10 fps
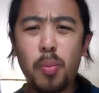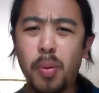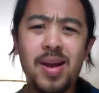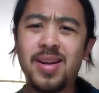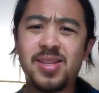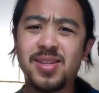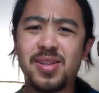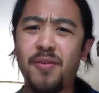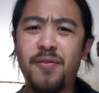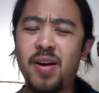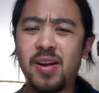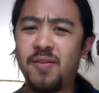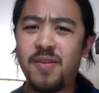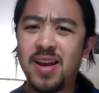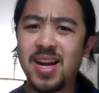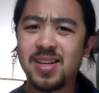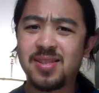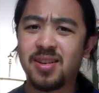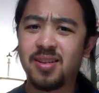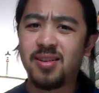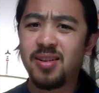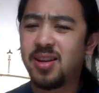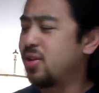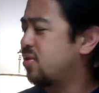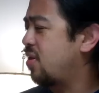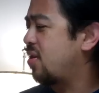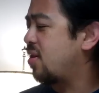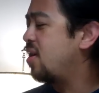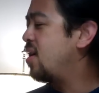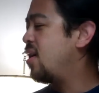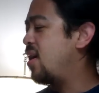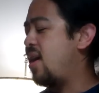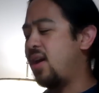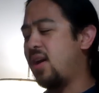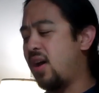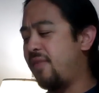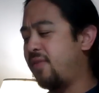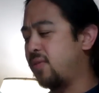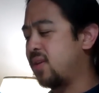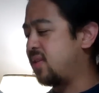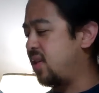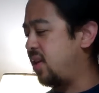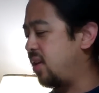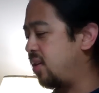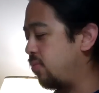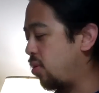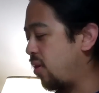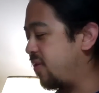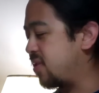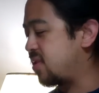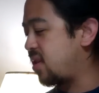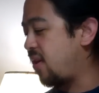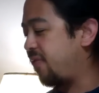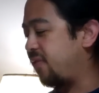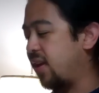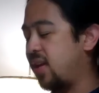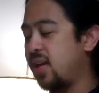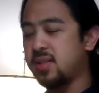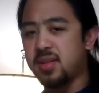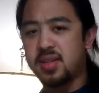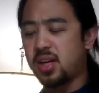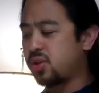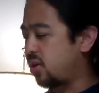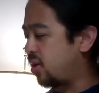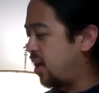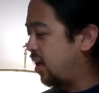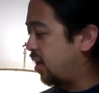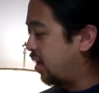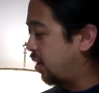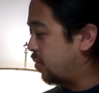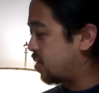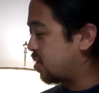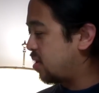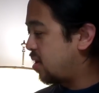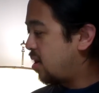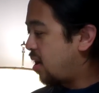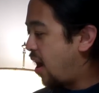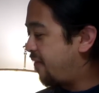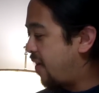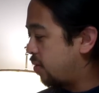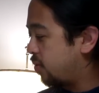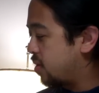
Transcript: Bryan Hitch is a fucking fantastic illustrator. And uh, if you want to see more of his stuff, like he has a section on inking, which I found